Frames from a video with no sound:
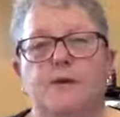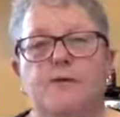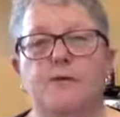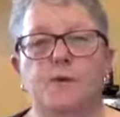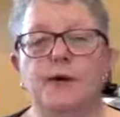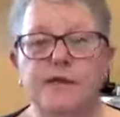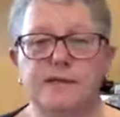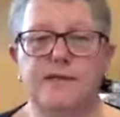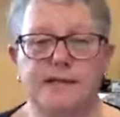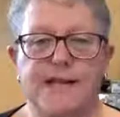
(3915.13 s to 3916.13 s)
From what I
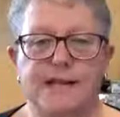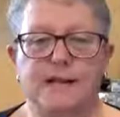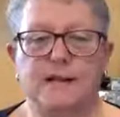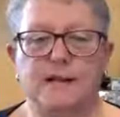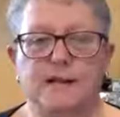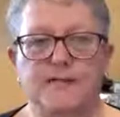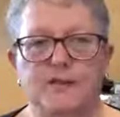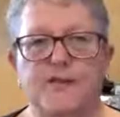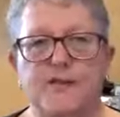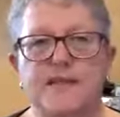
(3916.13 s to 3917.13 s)
understand, if
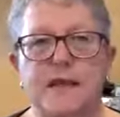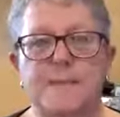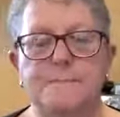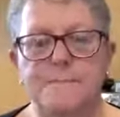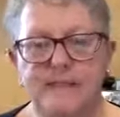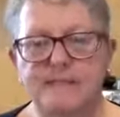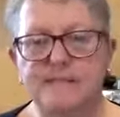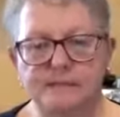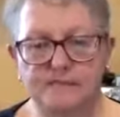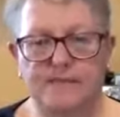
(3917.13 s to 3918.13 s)
you use a
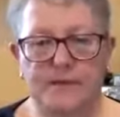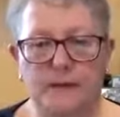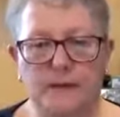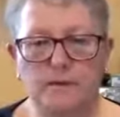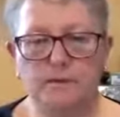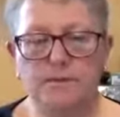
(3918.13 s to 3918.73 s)
mix of flour